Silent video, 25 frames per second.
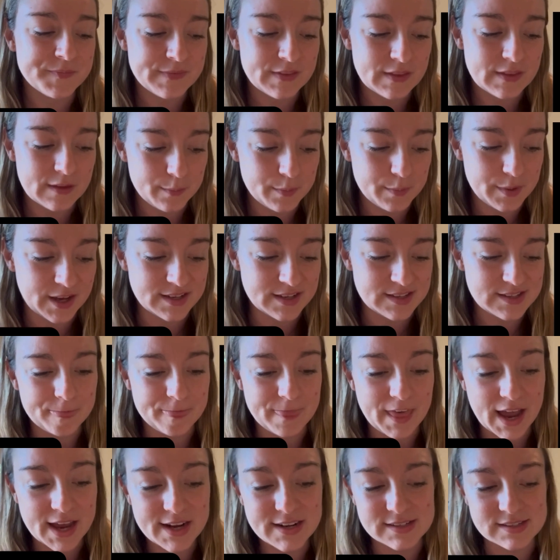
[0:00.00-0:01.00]
But
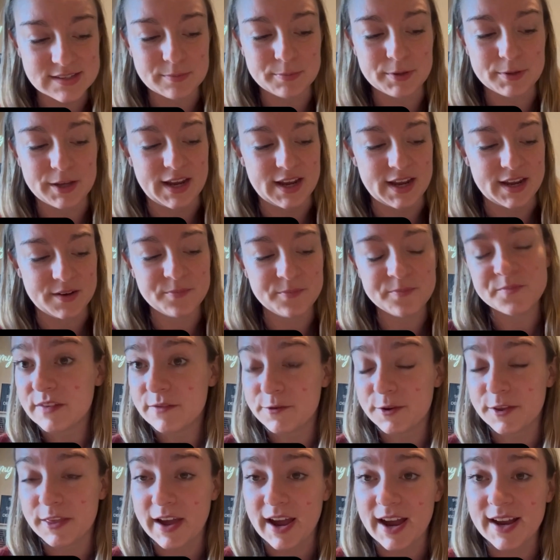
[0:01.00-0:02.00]
that is the plan
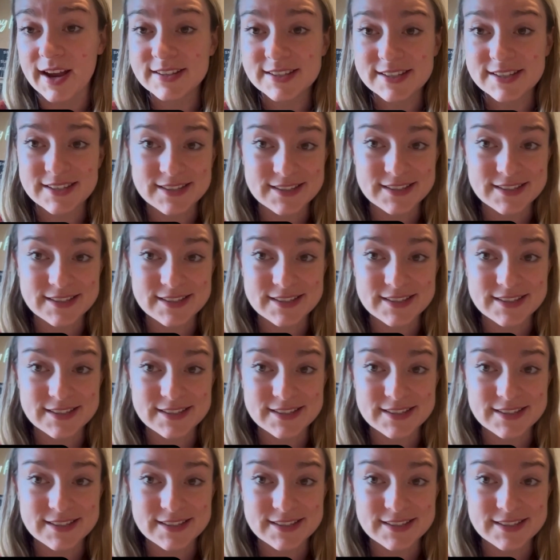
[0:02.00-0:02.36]
for that.